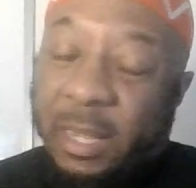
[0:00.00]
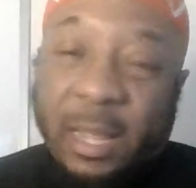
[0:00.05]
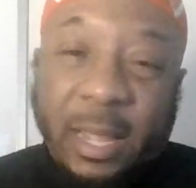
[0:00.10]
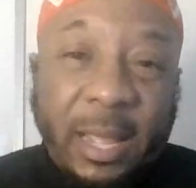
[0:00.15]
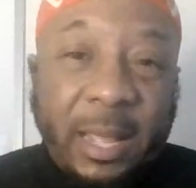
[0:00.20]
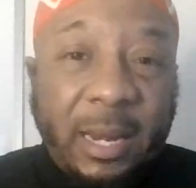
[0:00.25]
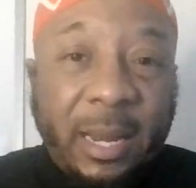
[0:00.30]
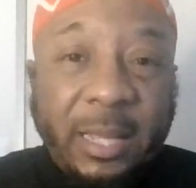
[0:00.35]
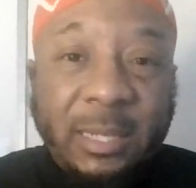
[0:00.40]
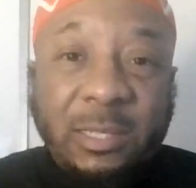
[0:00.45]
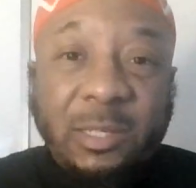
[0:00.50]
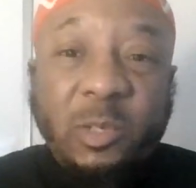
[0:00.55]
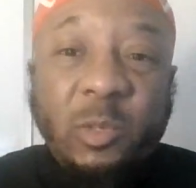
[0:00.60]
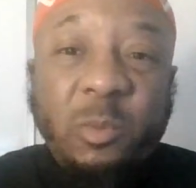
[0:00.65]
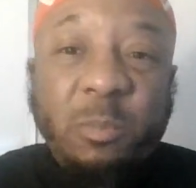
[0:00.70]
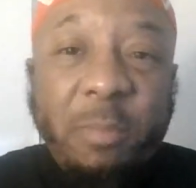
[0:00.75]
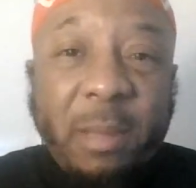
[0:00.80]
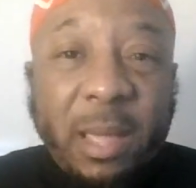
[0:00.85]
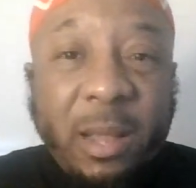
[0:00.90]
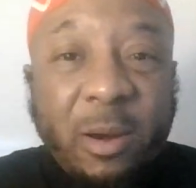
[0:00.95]
And let's do
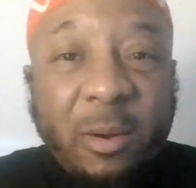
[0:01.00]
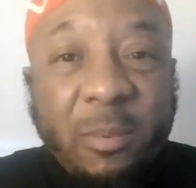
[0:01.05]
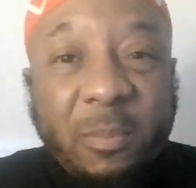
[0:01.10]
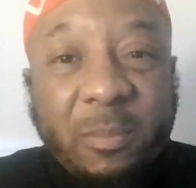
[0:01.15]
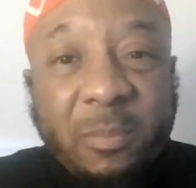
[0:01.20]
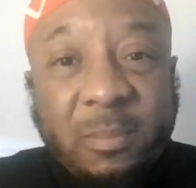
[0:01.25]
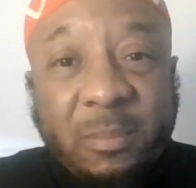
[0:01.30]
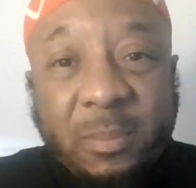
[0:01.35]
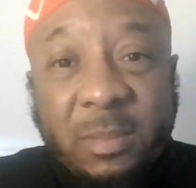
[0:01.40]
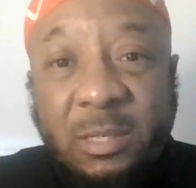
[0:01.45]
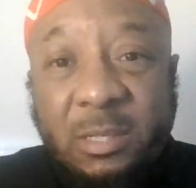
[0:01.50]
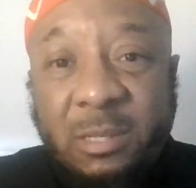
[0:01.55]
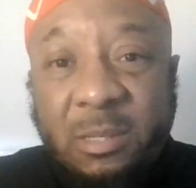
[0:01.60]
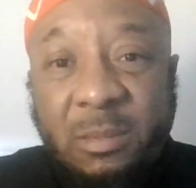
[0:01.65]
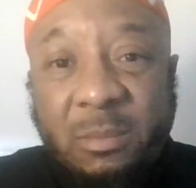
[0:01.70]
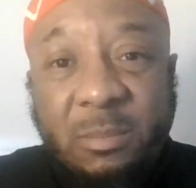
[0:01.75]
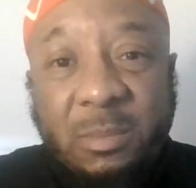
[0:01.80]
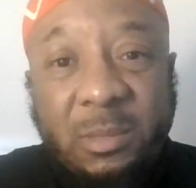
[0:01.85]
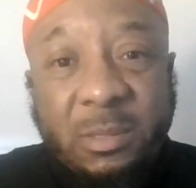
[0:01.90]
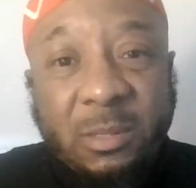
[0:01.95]
better,
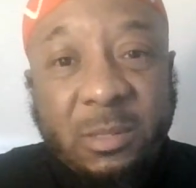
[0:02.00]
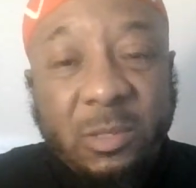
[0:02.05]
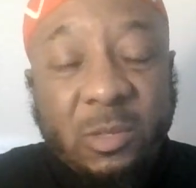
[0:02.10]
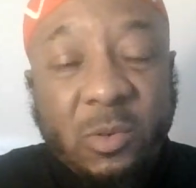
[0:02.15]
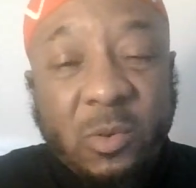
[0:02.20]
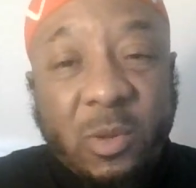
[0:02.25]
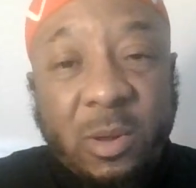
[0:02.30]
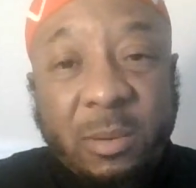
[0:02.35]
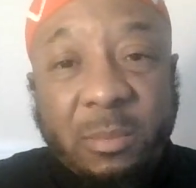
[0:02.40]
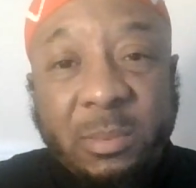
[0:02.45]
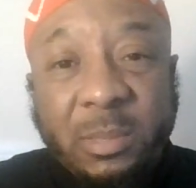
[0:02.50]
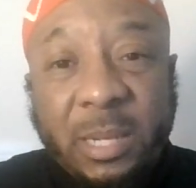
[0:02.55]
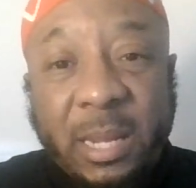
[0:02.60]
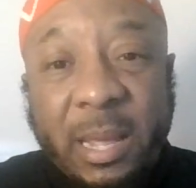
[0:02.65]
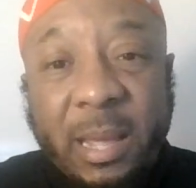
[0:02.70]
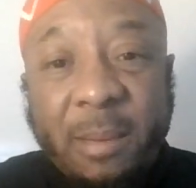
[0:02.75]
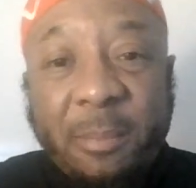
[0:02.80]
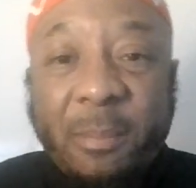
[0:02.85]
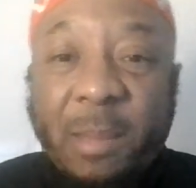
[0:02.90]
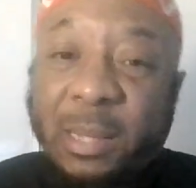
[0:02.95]
Muslims. You know what I'm
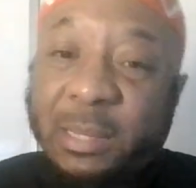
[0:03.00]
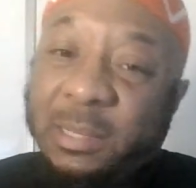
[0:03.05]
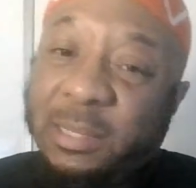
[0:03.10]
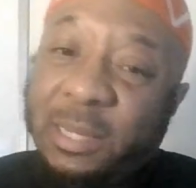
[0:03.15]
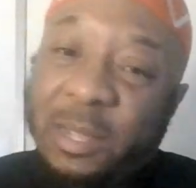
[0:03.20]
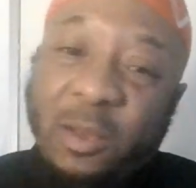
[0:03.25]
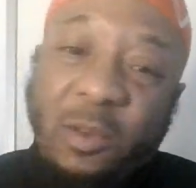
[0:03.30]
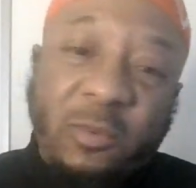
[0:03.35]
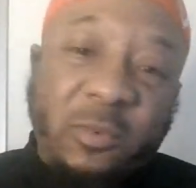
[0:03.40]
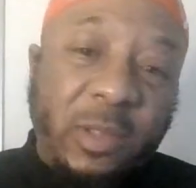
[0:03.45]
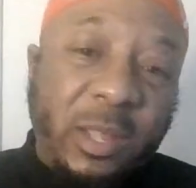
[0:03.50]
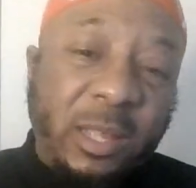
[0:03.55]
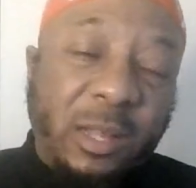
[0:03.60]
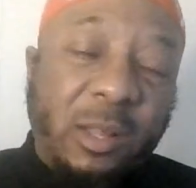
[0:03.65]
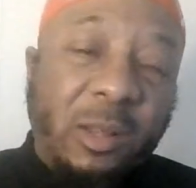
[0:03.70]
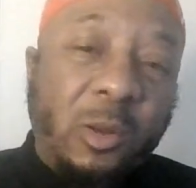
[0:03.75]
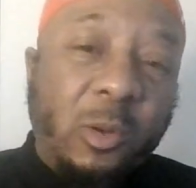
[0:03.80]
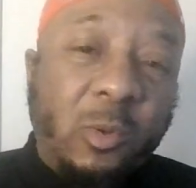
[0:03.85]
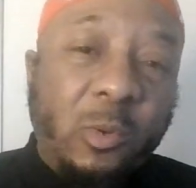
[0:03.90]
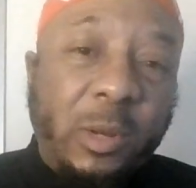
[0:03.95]
saying? Myself
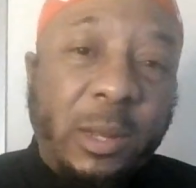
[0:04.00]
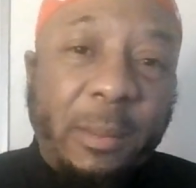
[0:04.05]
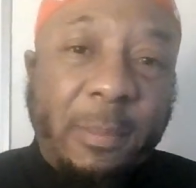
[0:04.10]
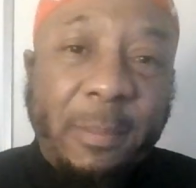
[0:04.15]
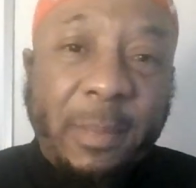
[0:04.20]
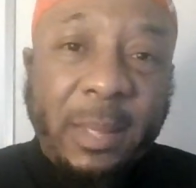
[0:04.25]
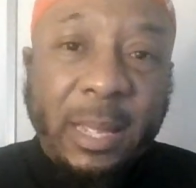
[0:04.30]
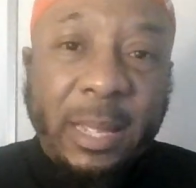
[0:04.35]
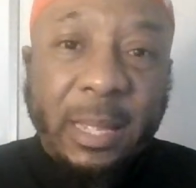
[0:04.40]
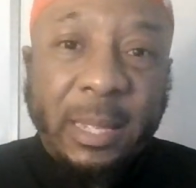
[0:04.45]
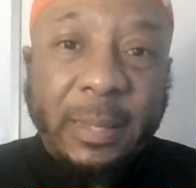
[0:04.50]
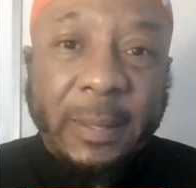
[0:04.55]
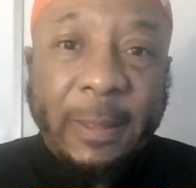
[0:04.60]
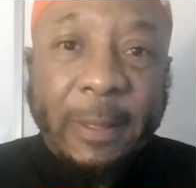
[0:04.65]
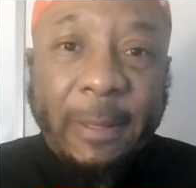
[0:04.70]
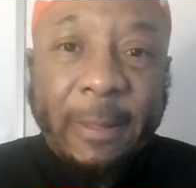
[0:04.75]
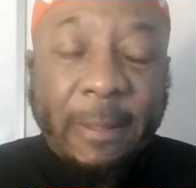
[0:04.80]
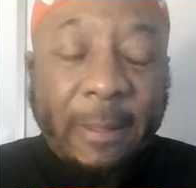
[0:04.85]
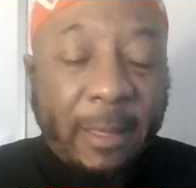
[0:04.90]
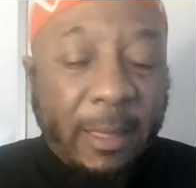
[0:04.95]
included, man.
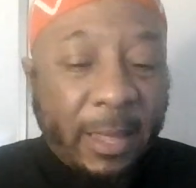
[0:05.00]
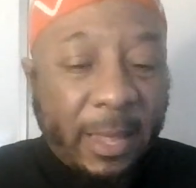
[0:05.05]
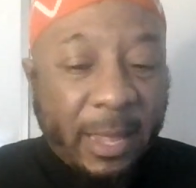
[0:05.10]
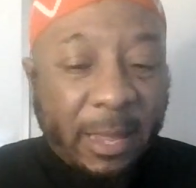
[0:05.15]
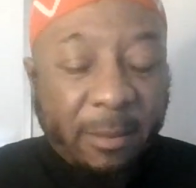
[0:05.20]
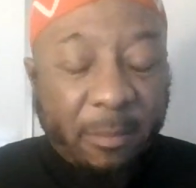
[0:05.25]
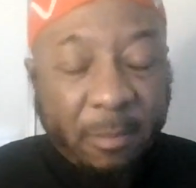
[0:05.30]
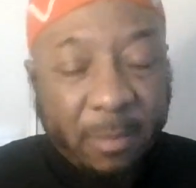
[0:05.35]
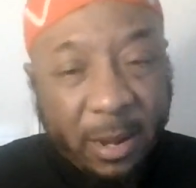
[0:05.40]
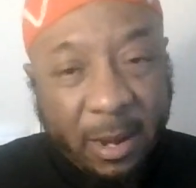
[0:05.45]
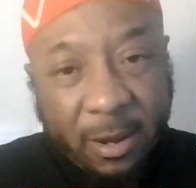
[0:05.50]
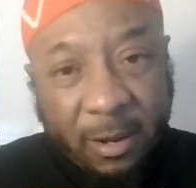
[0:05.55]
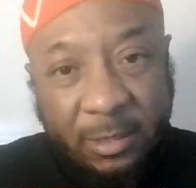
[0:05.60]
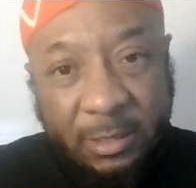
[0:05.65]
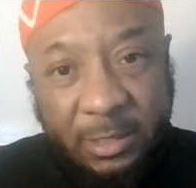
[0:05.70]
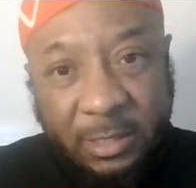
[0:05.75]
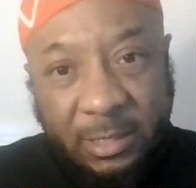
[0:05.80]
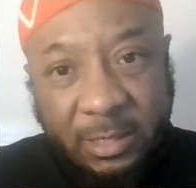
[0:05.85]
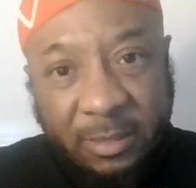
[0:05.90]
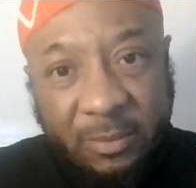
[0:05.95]
In
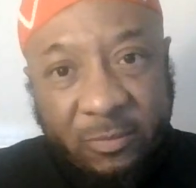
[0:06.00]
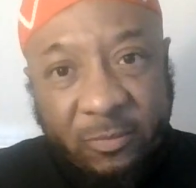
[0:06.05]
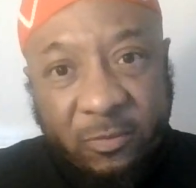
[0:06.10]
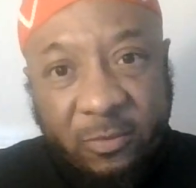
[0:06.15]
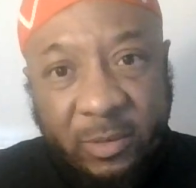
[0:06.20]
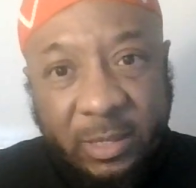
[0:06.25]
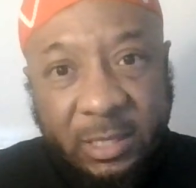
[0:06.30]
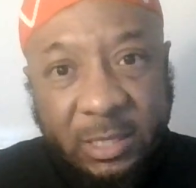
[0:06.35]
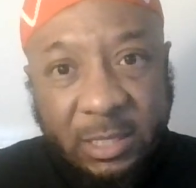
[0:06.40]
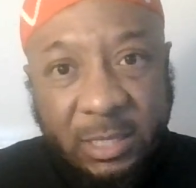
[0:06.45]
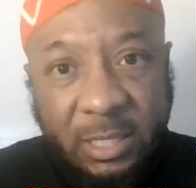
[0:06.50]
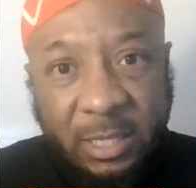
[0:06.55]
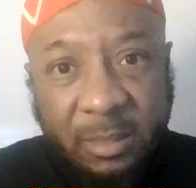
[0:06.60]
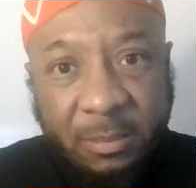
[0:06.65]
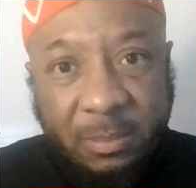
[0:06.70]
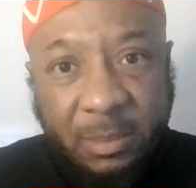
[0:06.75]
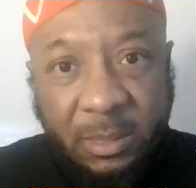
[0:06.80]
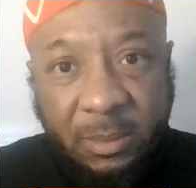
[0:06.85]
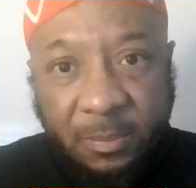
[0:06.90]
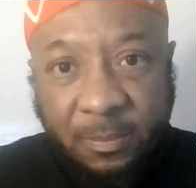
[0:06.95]
marriages and
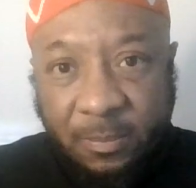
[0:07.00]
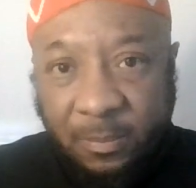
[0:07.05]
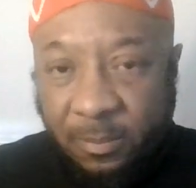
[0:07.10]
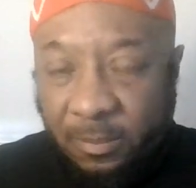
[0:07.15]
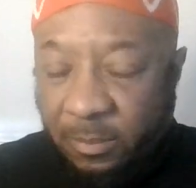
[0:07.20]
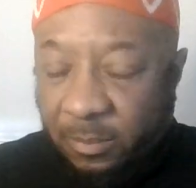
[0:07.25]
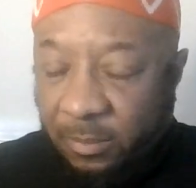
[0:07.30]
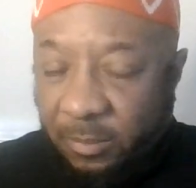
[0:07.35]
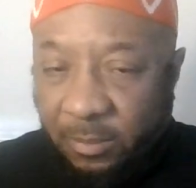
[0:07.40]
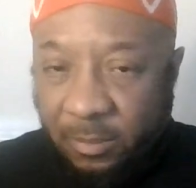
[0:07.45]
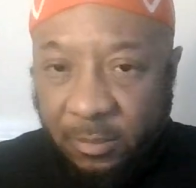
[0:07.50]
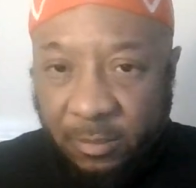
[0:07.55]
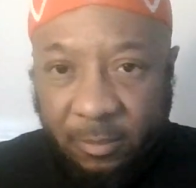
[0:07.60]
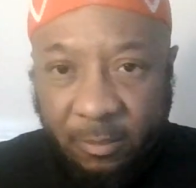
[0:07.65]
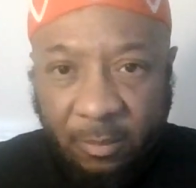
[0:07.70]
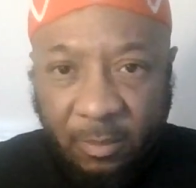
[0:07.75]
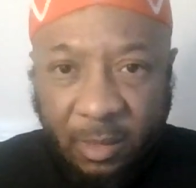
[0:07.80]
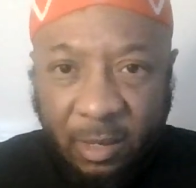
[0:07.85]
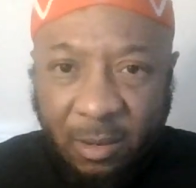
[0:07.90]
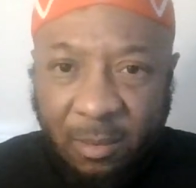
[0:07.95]
friendships,
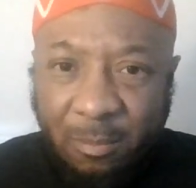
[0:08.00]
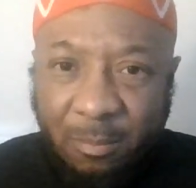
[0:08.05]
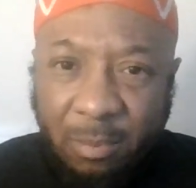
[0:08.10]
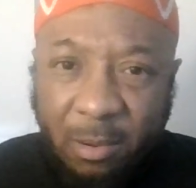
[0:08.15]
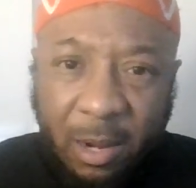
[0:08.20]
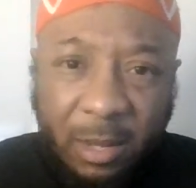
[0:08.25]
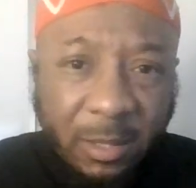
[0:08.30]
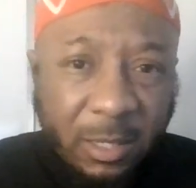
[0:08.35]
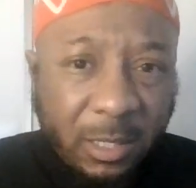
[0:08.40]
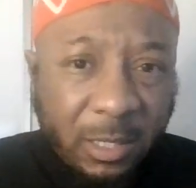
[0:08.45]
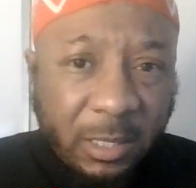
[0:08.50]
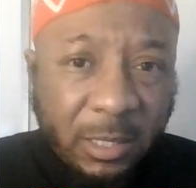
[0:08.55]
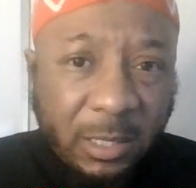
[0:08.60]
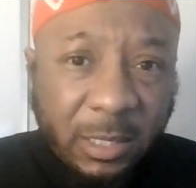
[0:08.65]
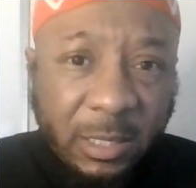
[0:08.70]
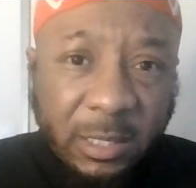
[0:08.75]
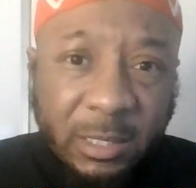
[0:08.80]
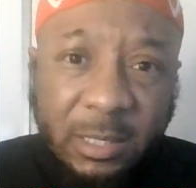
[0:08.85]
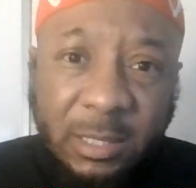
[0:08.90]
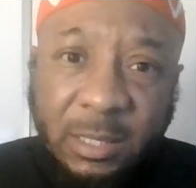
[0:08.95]
in
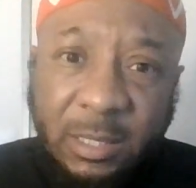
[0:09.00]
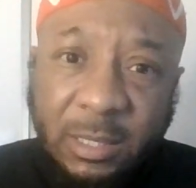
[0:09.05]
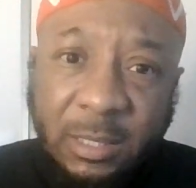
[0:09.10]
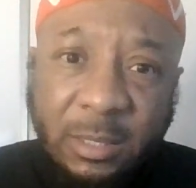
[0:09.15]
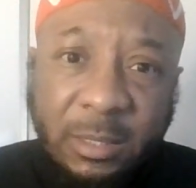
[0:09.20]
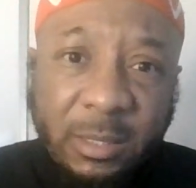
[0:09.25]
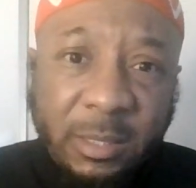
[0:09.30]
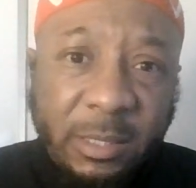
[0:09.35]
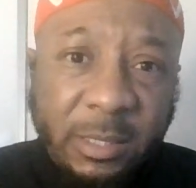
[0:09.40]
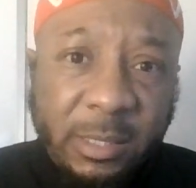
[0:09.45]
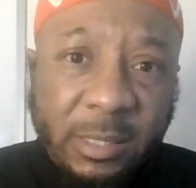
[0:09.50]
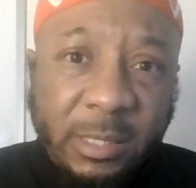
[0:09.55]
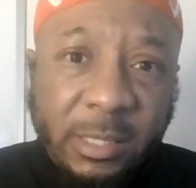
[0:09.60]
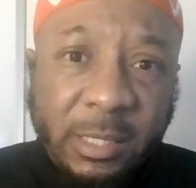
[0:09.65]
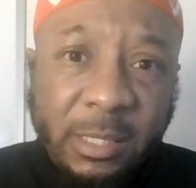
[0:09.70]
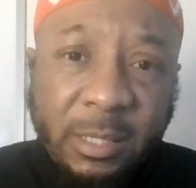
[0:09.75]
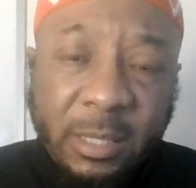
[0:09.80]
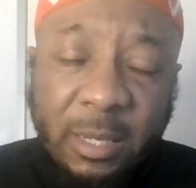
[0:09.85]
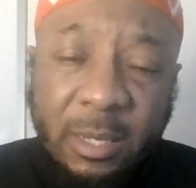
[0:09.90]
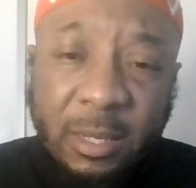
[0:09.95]
brotherhood,
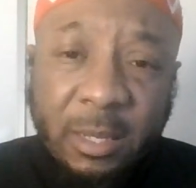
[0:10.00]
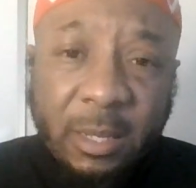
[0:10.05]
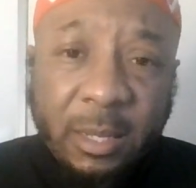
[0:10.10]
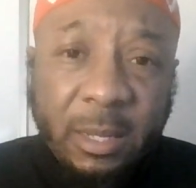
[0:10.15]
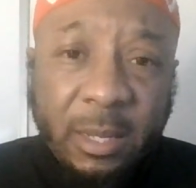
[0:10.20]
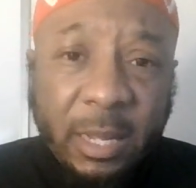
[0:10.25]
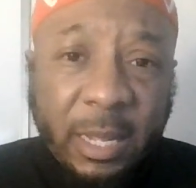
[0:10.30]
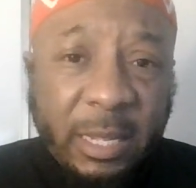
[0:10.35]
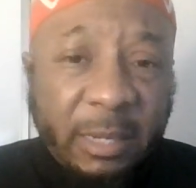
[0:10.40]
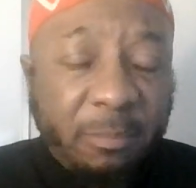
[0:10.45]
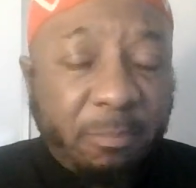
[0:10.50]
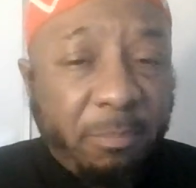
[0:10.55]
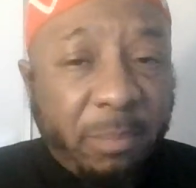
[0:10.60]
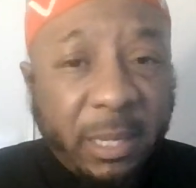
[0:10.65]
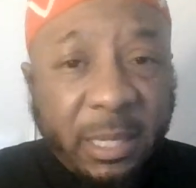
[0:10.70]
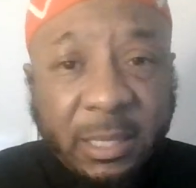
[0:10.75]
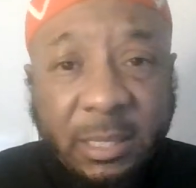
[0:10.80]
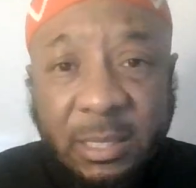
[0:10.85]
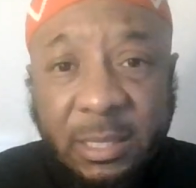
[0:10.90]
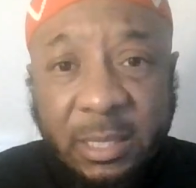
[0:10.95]
sisterhood, in
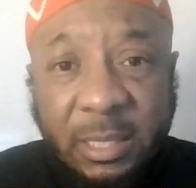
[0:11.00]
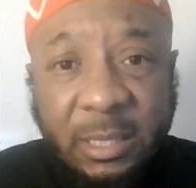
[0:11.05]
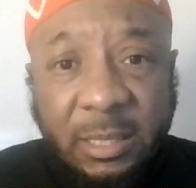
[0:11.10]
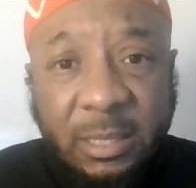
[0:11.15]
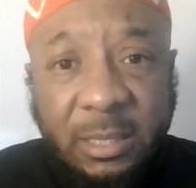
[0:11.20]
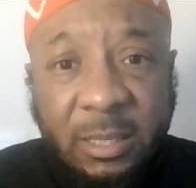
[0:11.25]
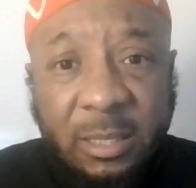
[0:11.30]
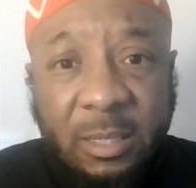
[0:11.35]
business.